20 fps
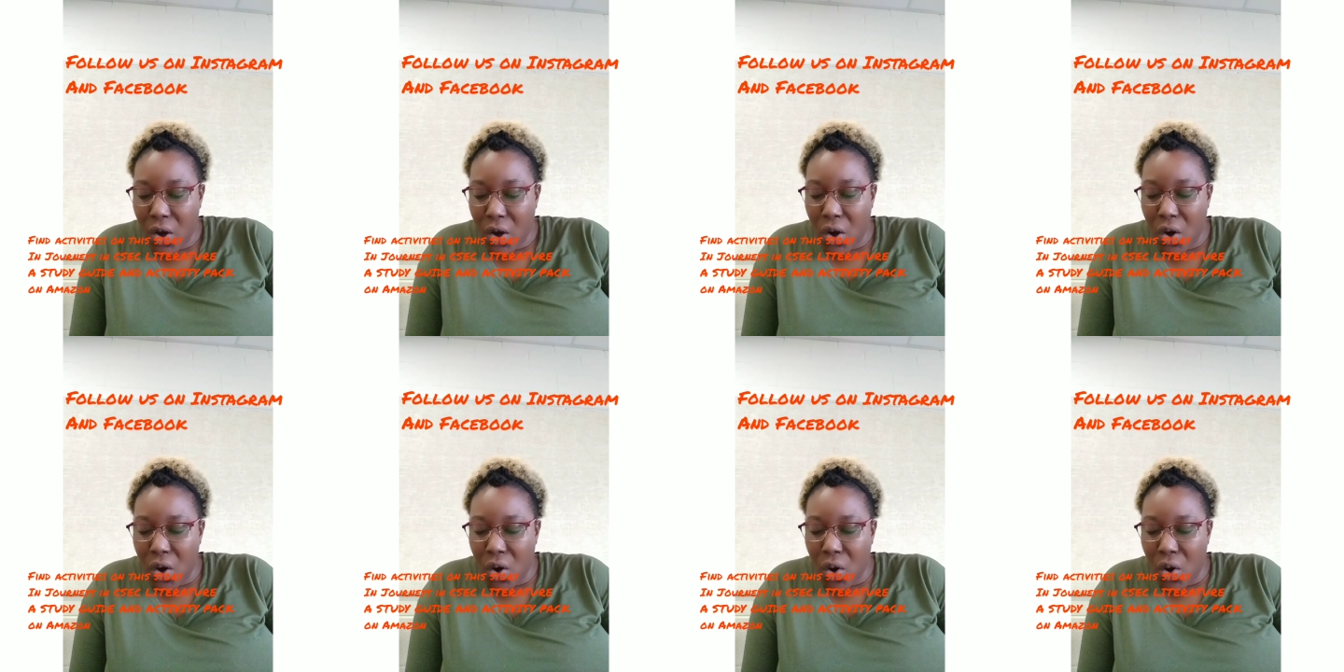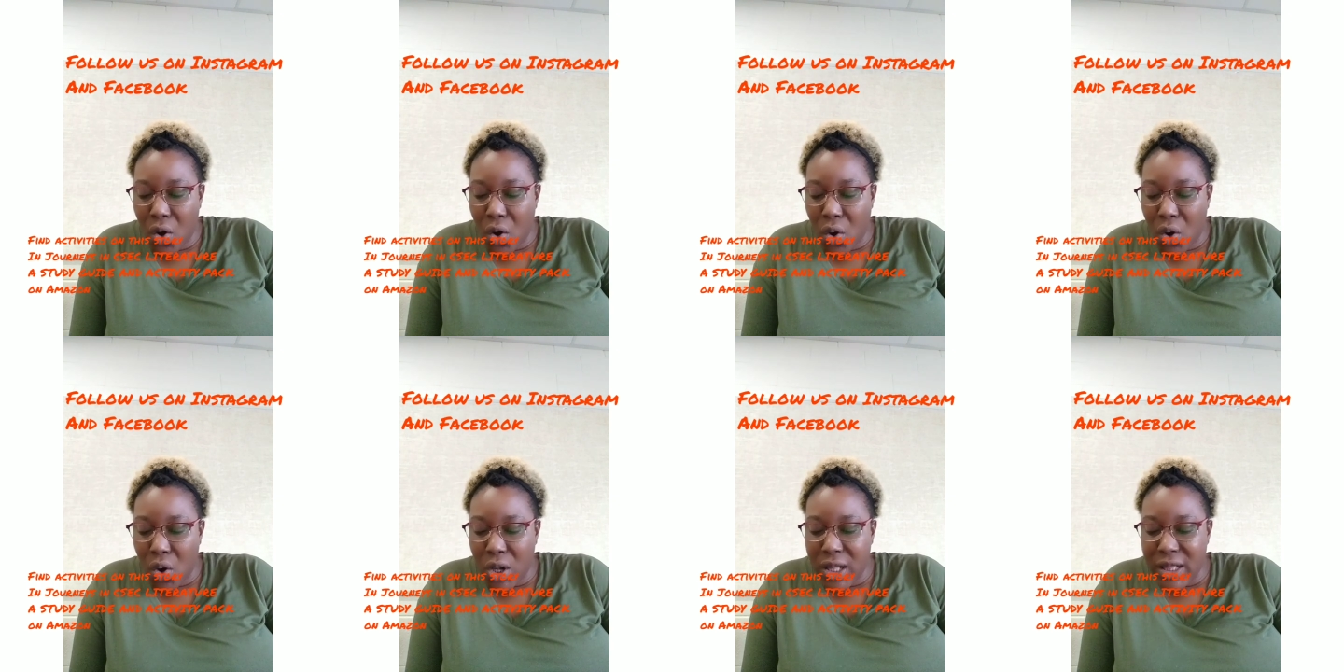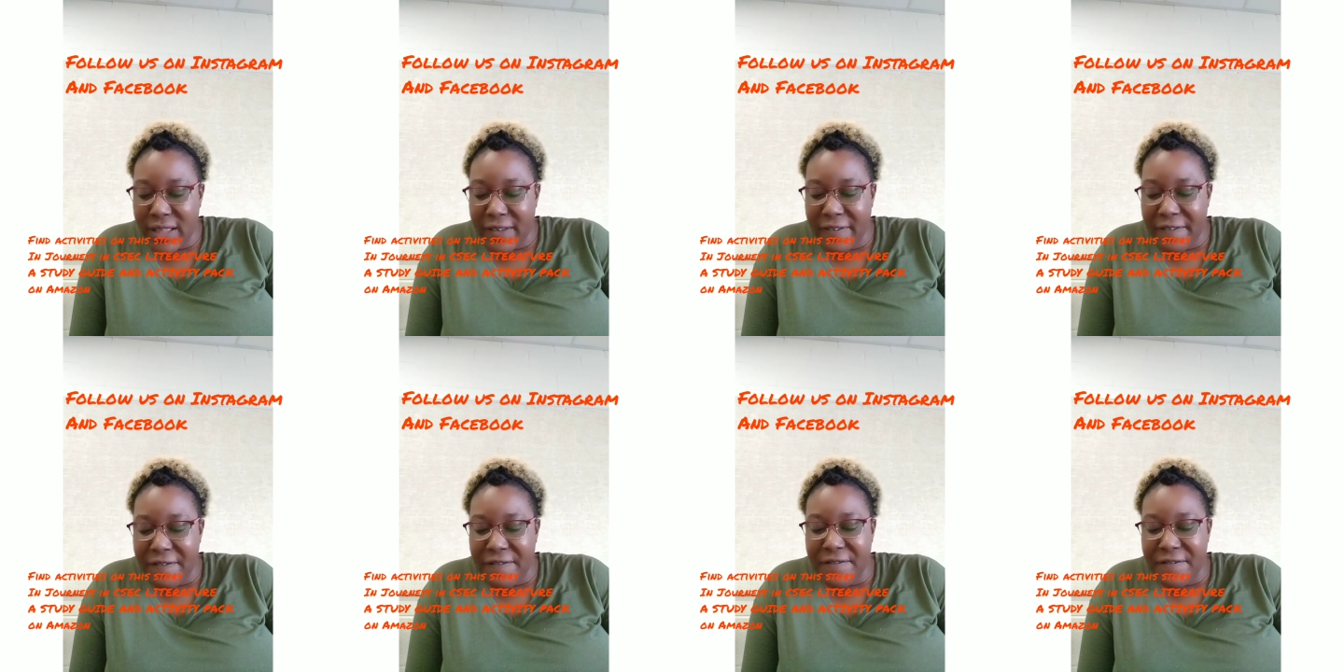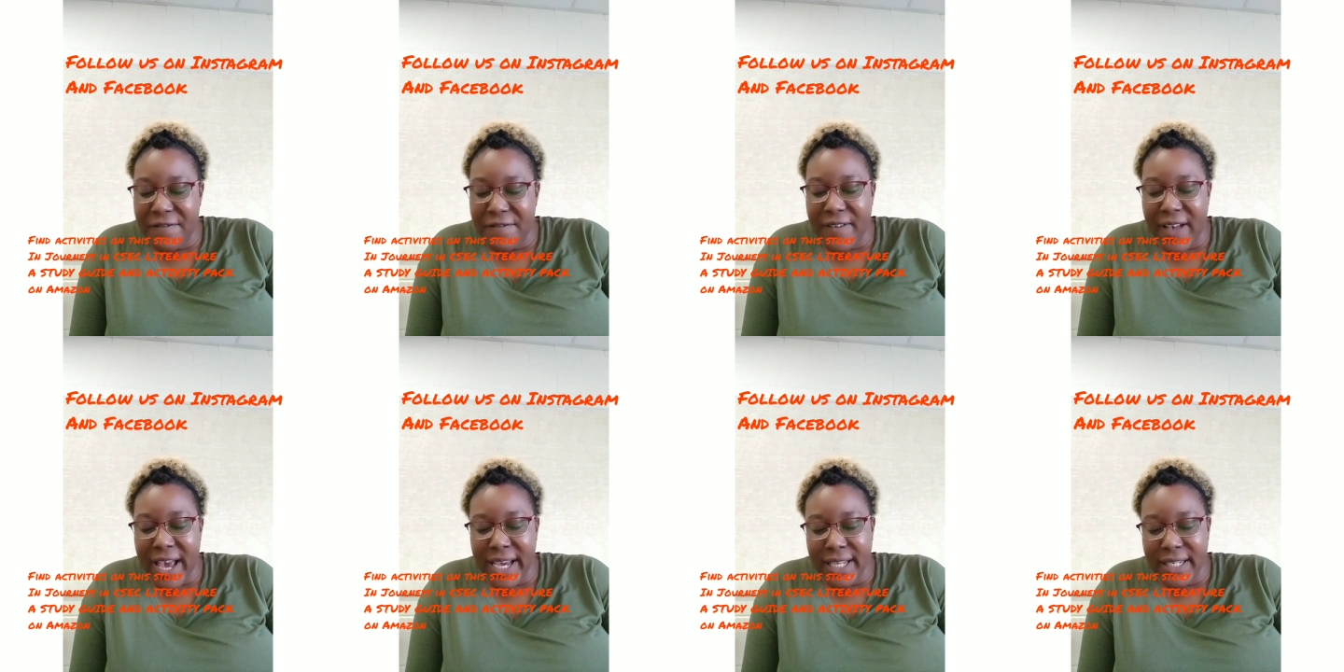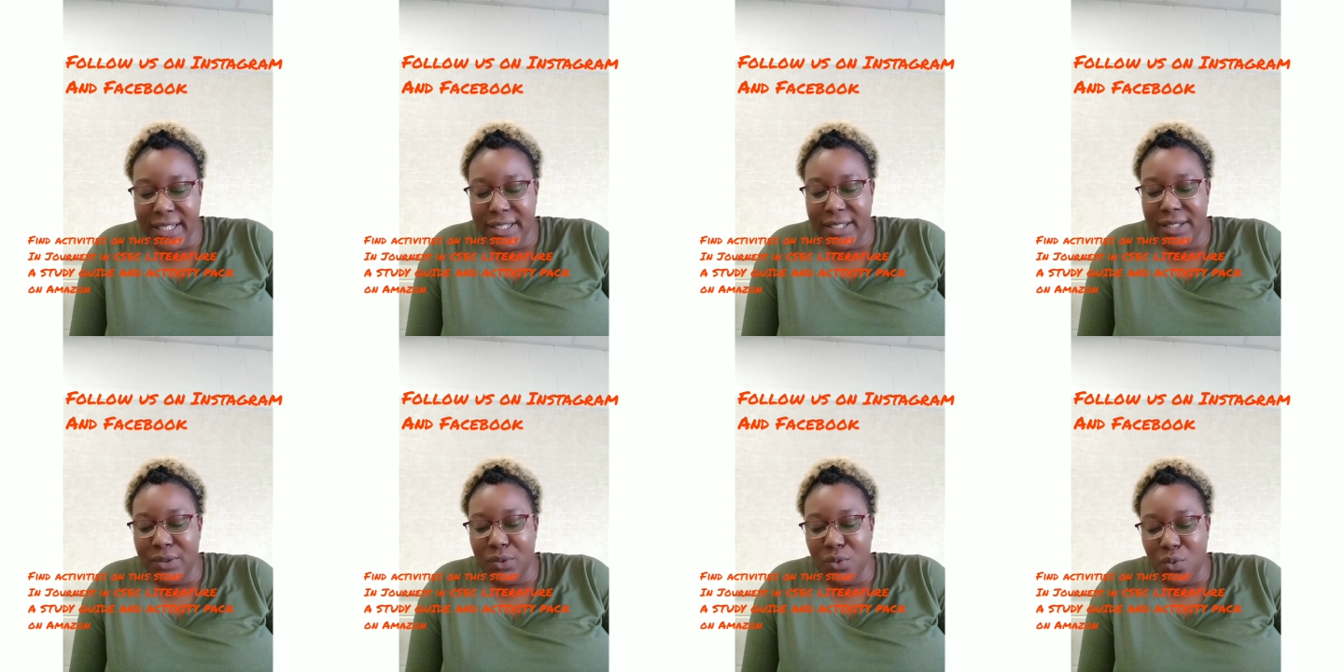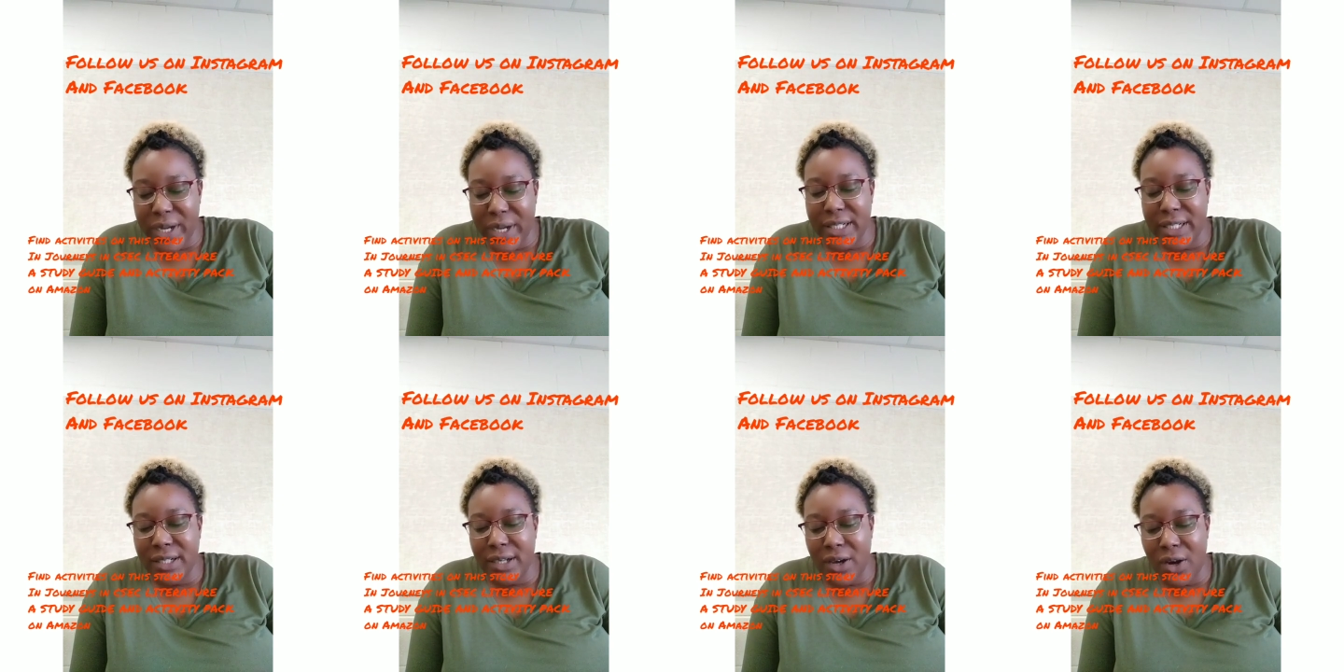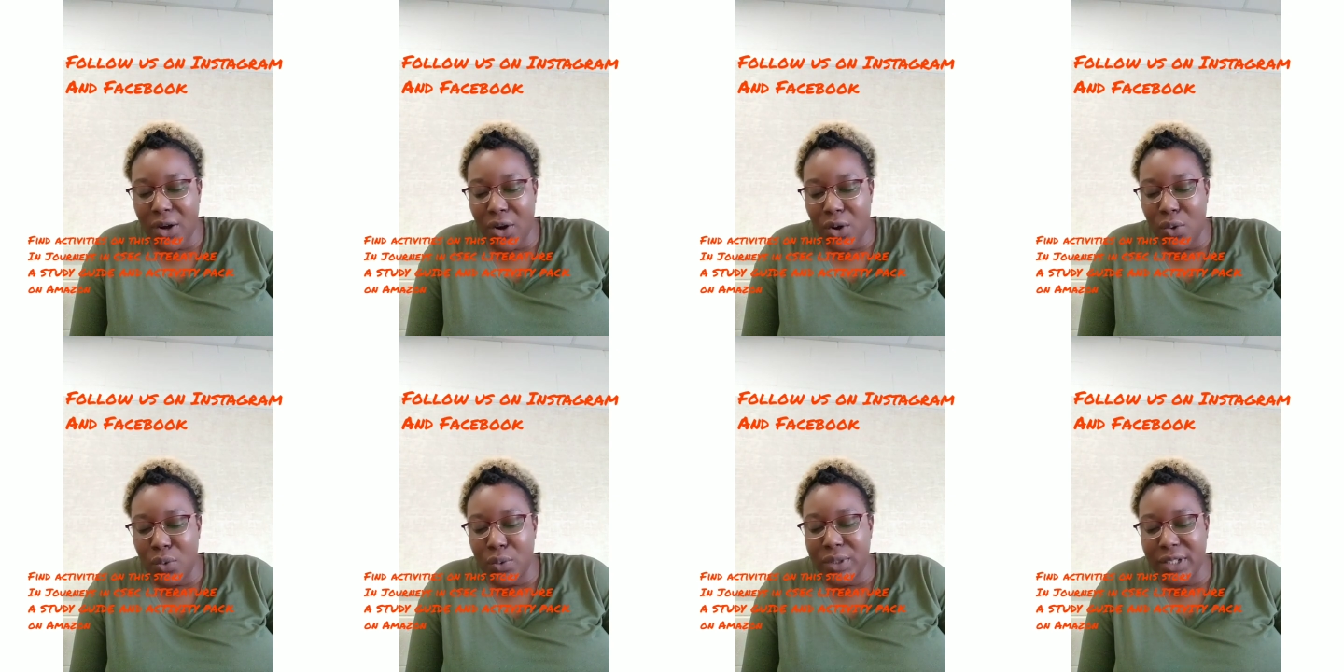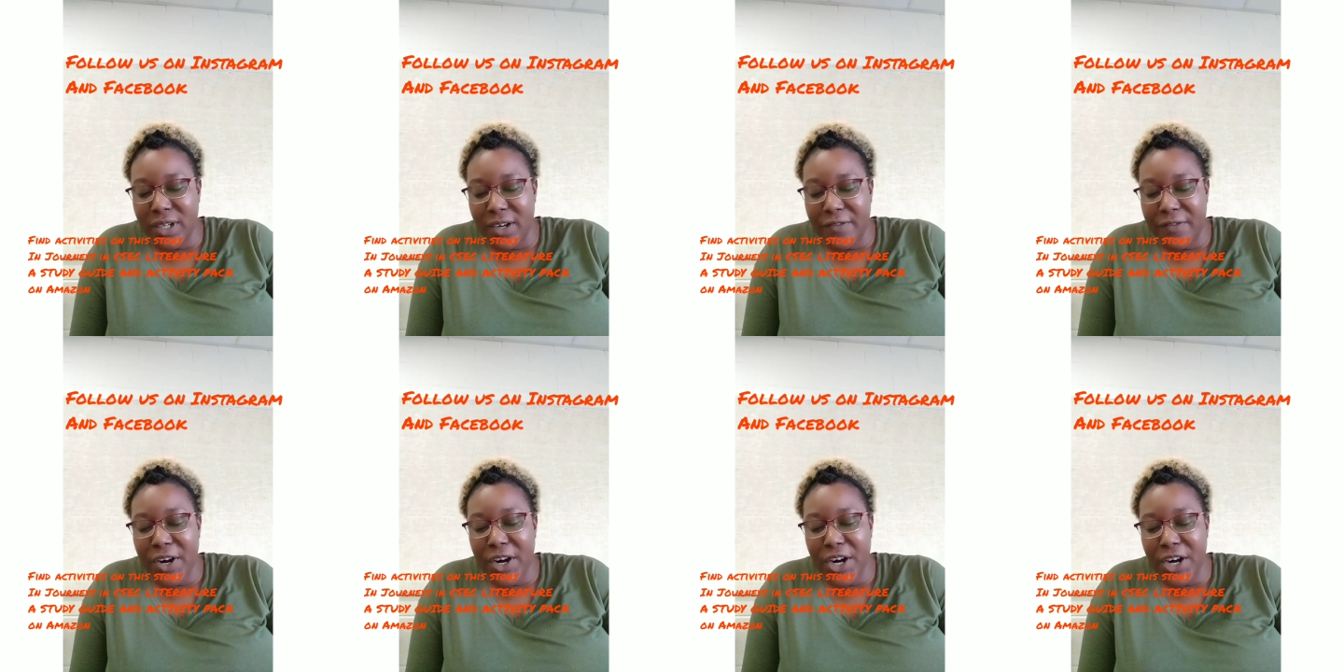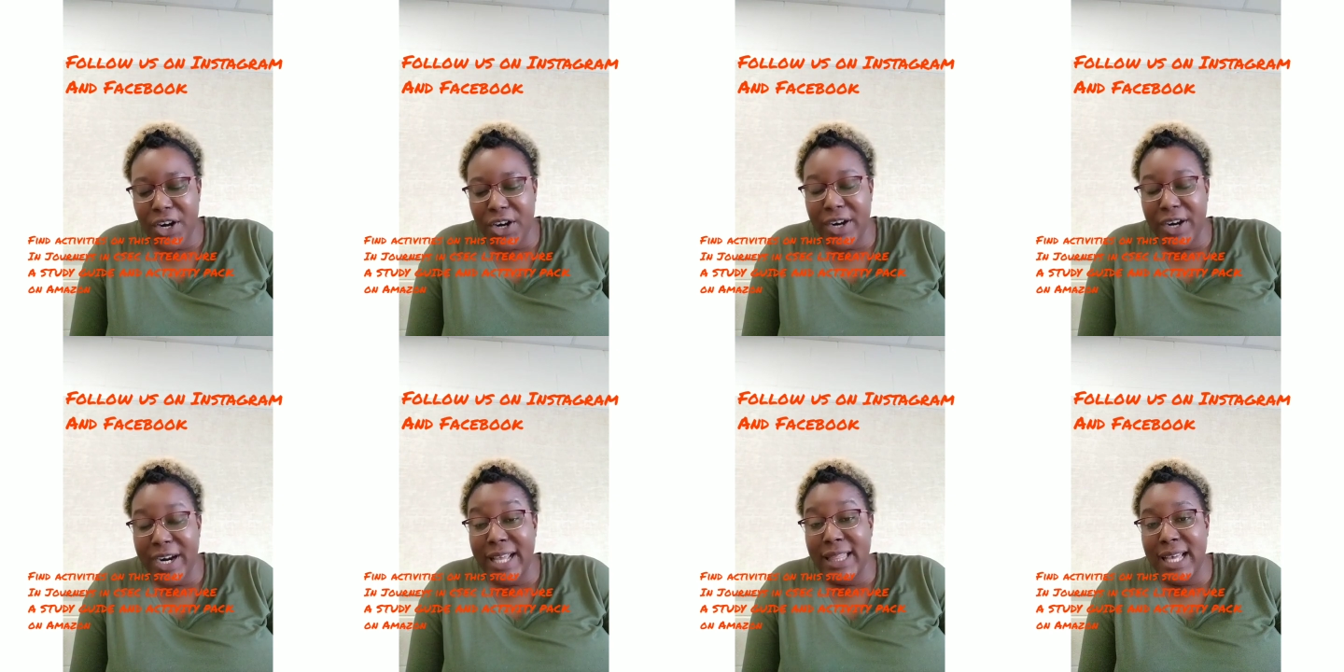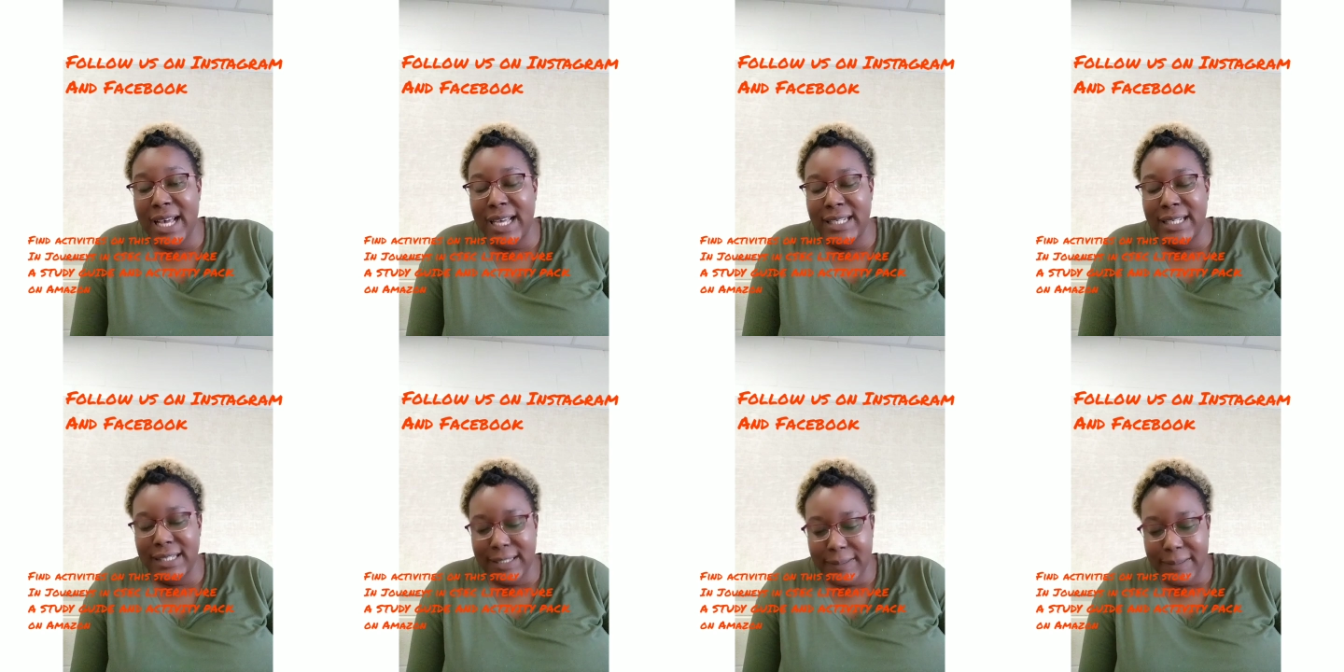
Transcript: All the fight went out of her at that.